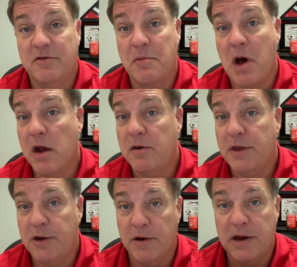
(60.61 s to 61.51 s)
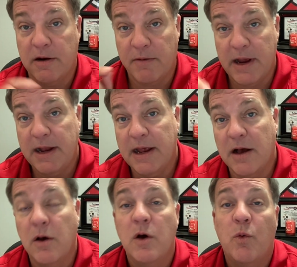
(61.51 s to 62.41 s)
so I'm honored that you're here right
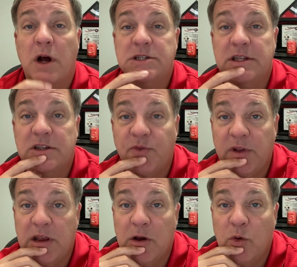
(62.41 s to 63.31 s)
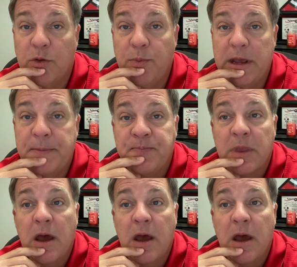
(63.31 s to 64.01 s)
now watching this video with me.